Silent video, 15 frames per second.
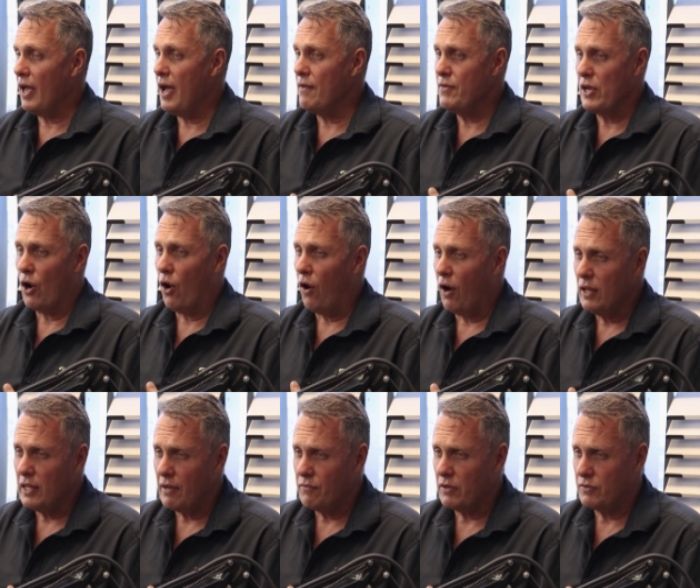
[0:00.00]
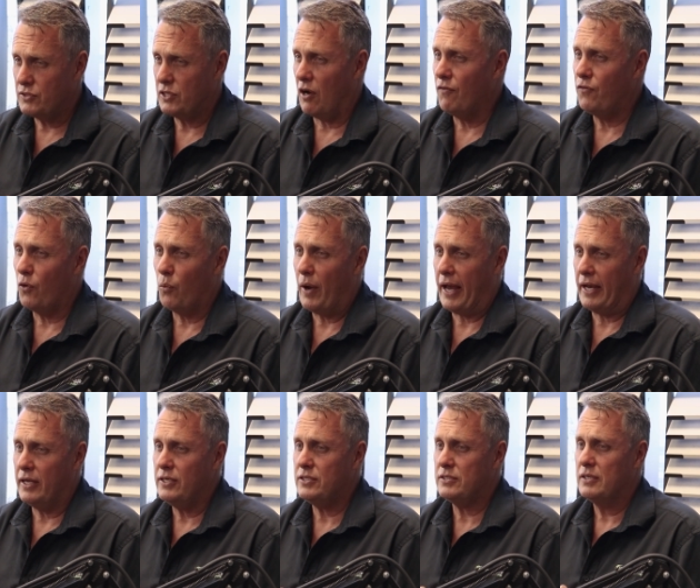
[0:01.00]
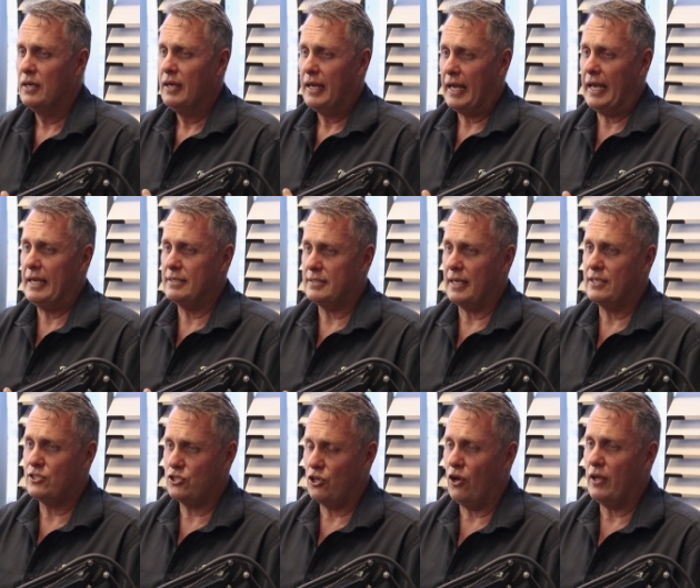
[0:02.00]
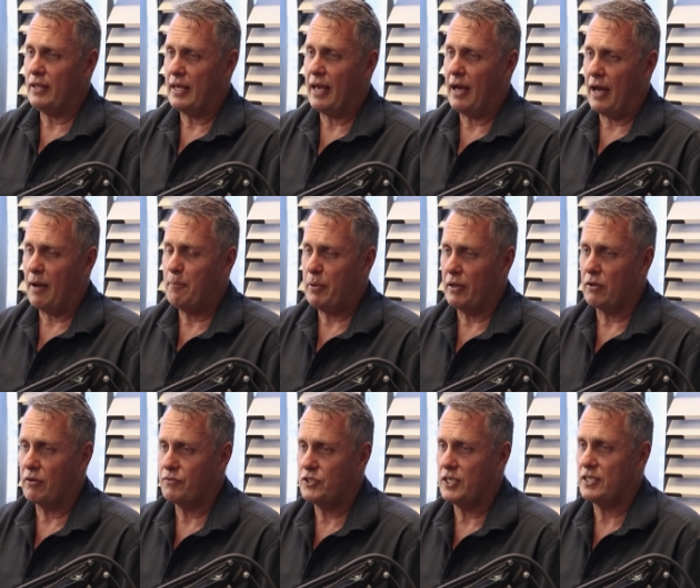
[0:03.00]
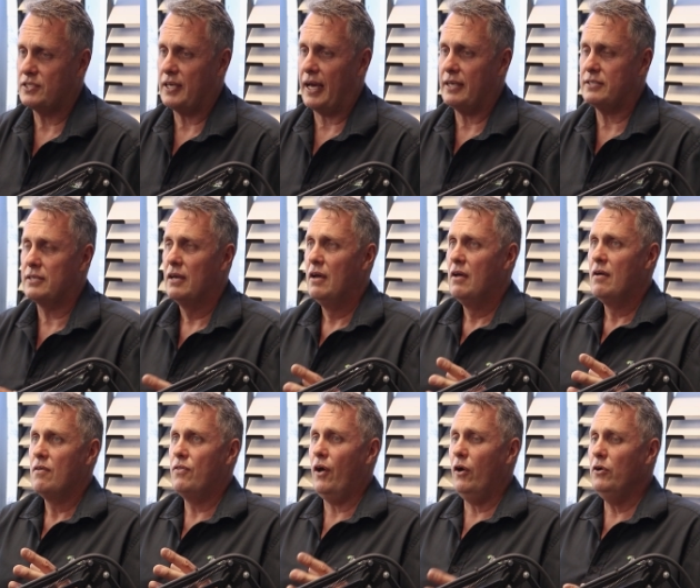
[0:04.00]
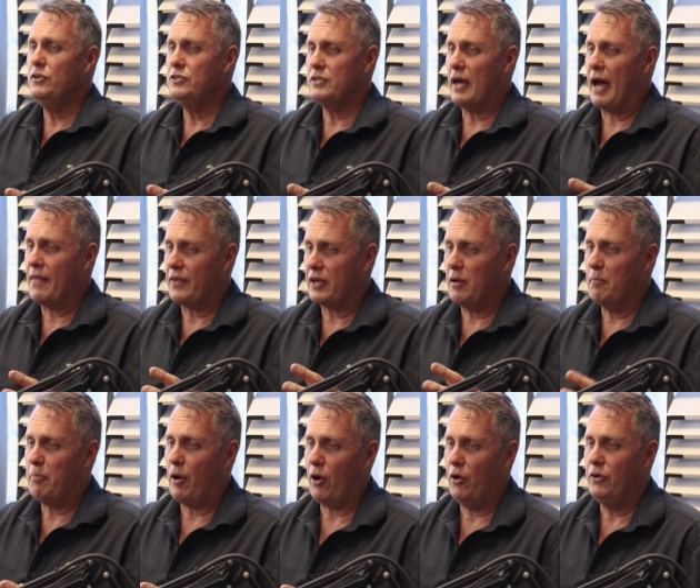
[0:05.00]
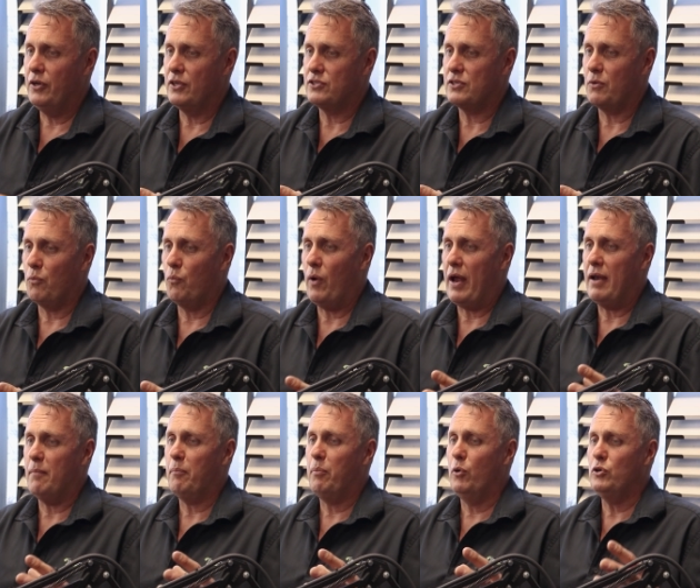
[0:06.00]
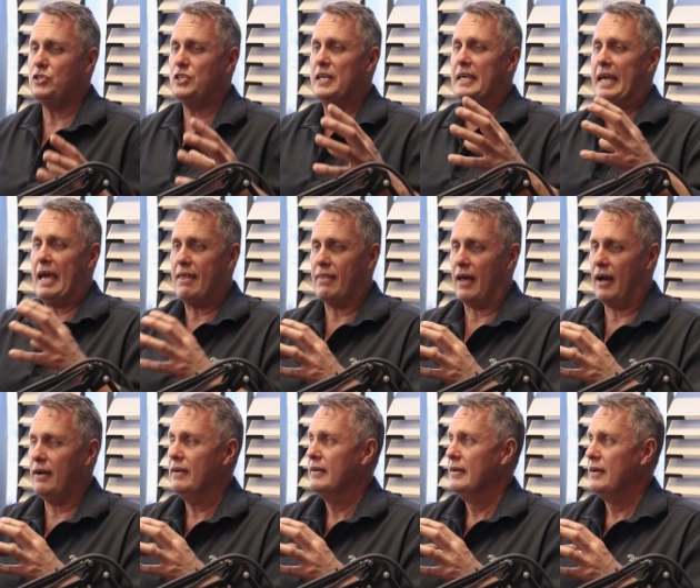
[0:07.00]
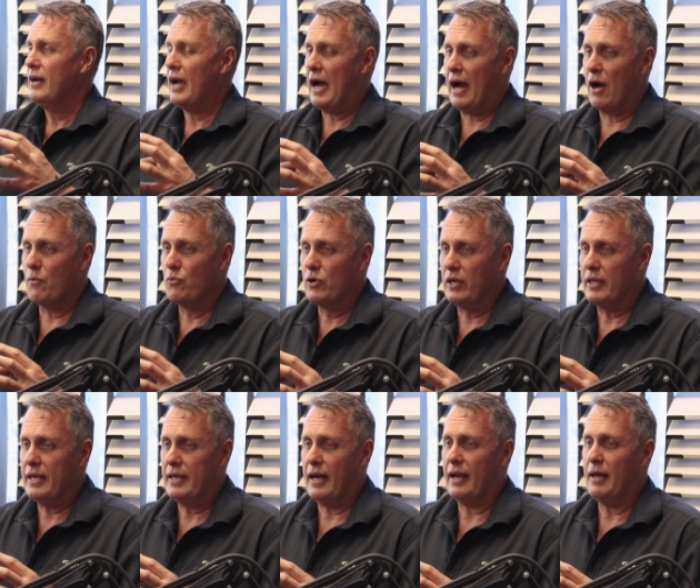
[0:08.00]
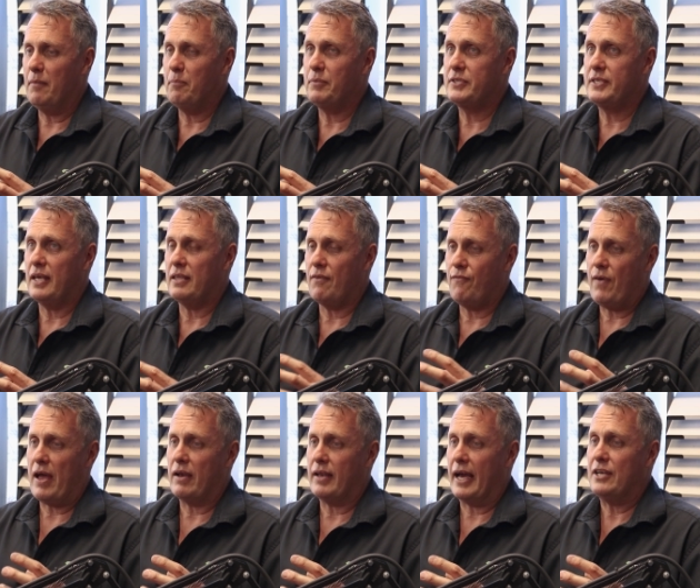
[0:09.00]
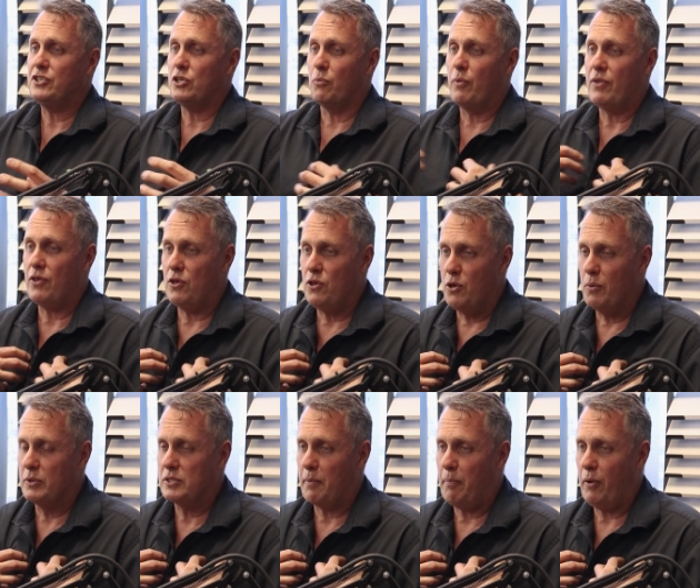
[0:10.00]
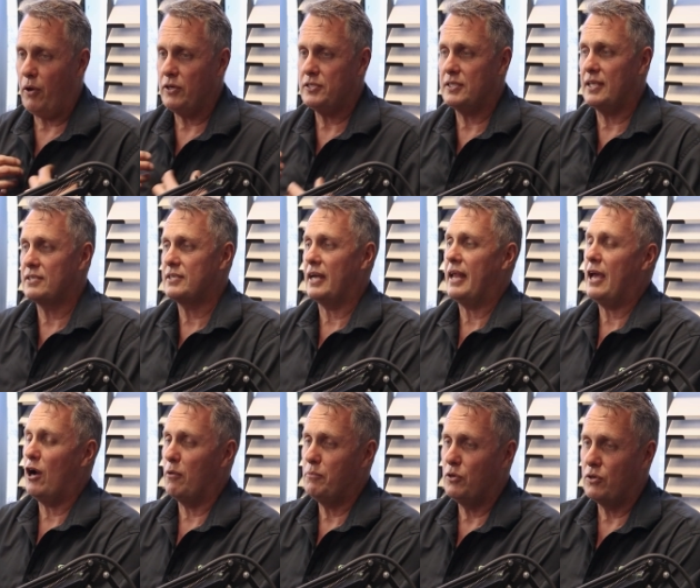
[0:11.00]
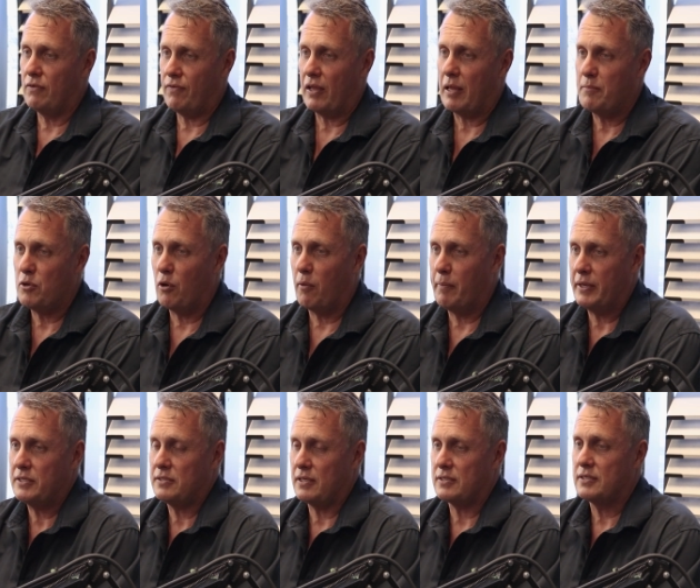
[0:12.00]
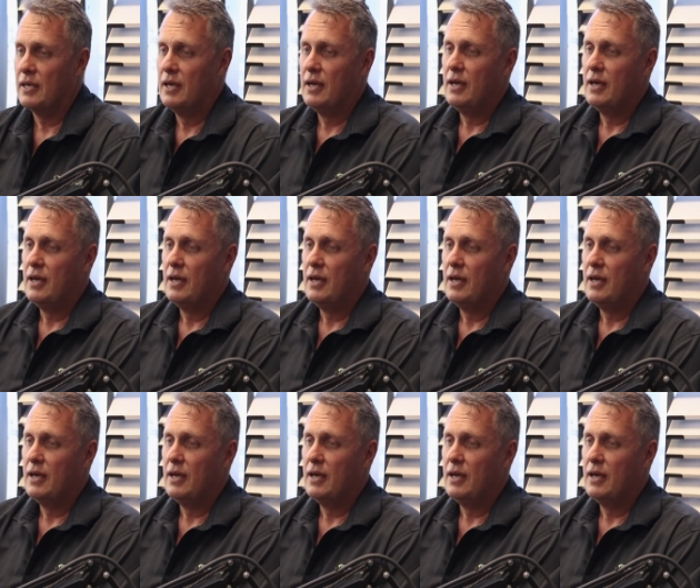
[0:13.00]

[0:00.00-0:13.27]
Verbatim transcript: having a high level of self awareness is is certainly a, a pillar of success those are the components when put together are really going to set the foundation within you as a person that's going to help you develop your business.